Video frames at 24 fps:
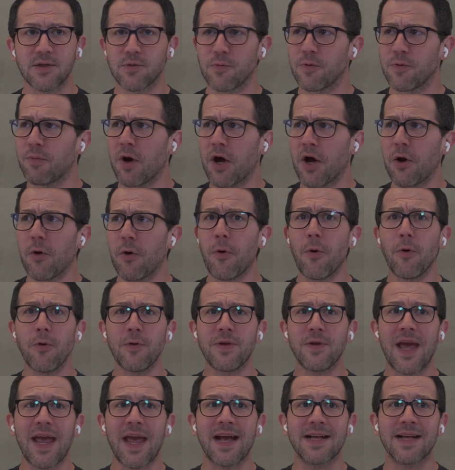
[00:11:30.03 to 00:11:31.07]
We bought a whole
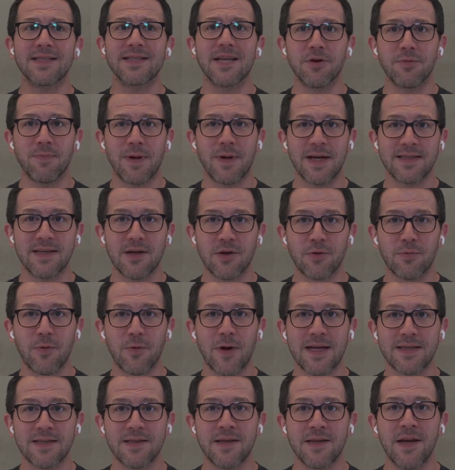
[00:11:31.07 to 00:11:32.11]
day at South by
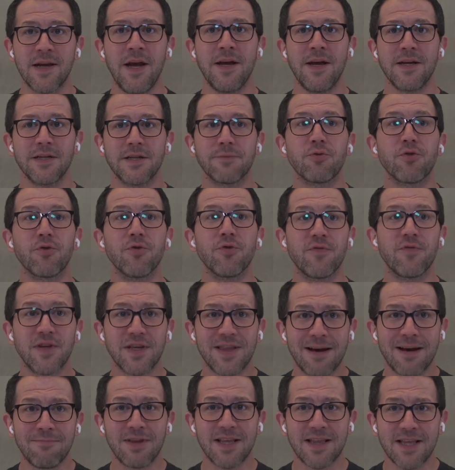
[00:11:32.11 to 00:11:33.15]
Southwest to prove to
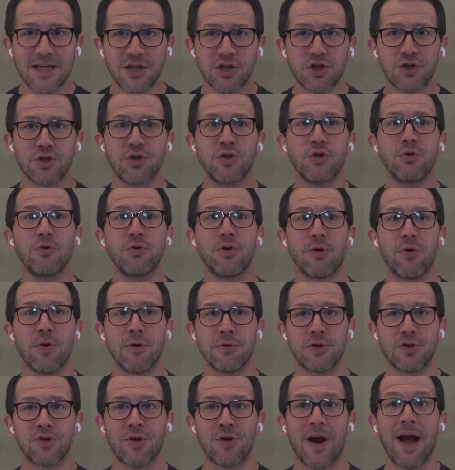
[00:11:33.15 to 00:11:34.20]
them that they should do their
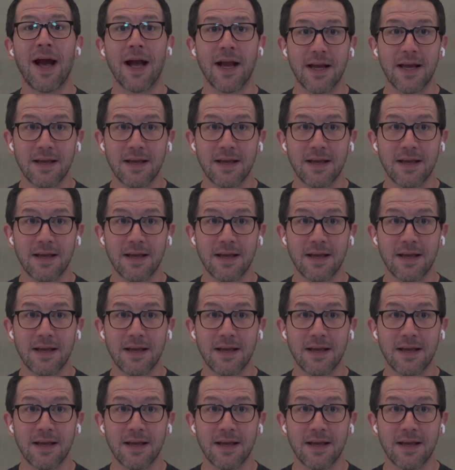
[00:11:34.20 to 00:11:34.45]
own track.